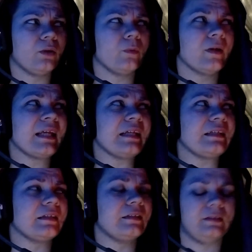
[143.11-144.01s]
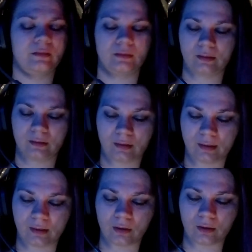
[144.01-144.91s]
"Reed!"
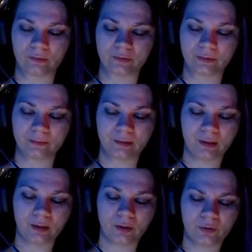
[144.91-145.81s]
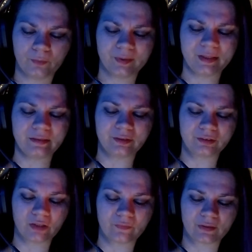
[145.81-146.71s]
he called. Reed
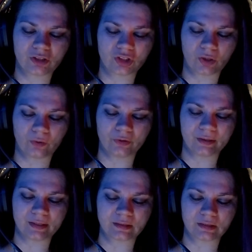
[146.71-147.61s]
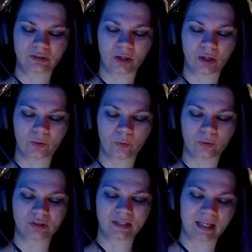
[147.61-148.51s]
looked over his shoulder as his dark
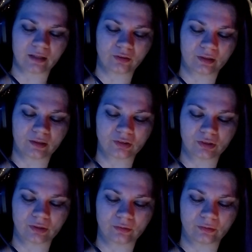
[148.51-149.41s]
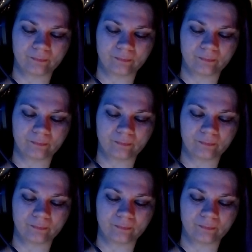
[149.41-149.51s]
horse cantered in a circle.